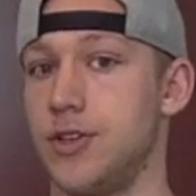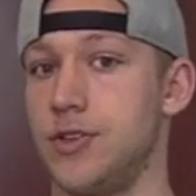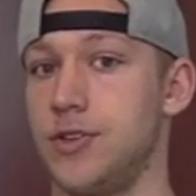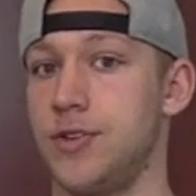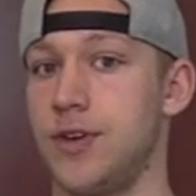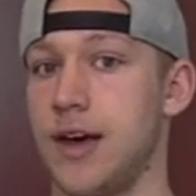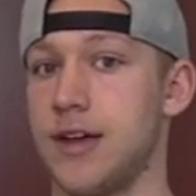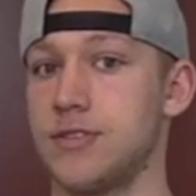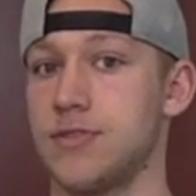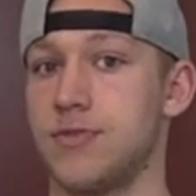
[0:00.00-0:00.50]

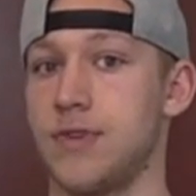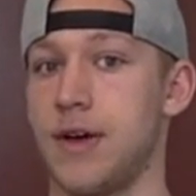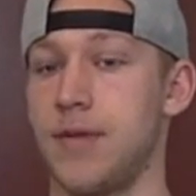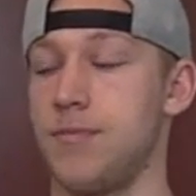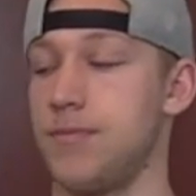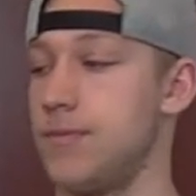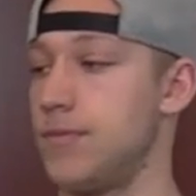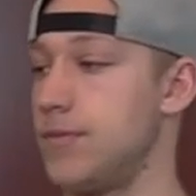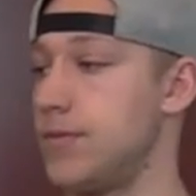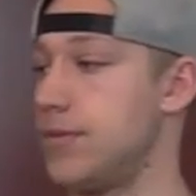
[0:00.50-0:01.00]
You guys,
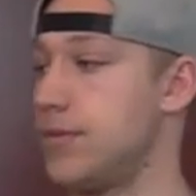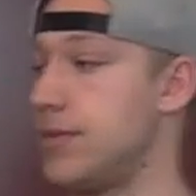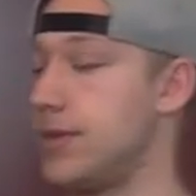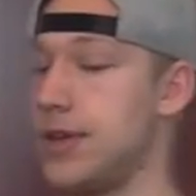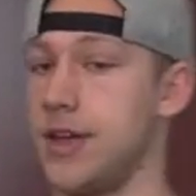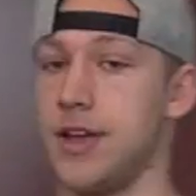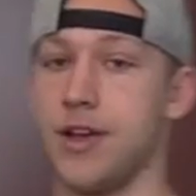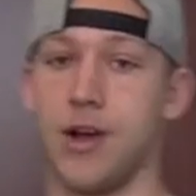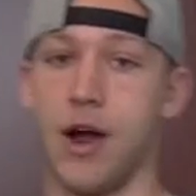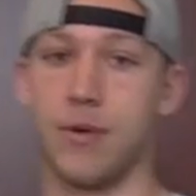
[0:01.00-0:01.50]

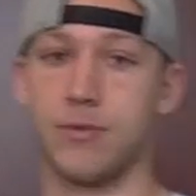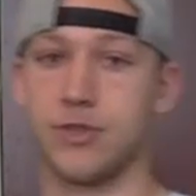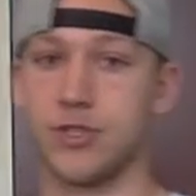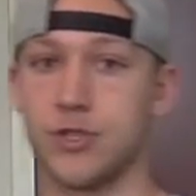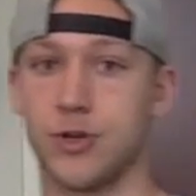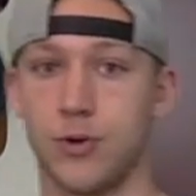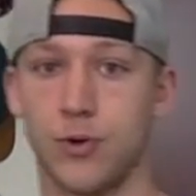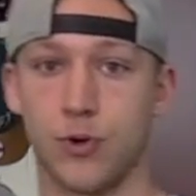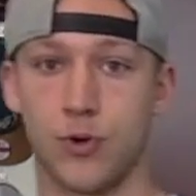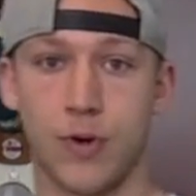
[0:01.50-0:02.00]
I'm just
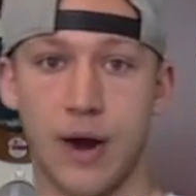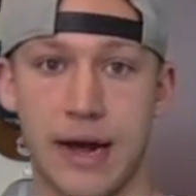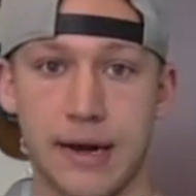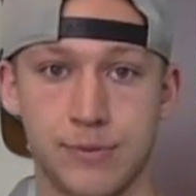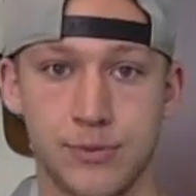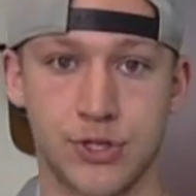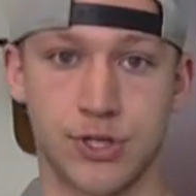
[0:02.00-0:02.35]
going to grab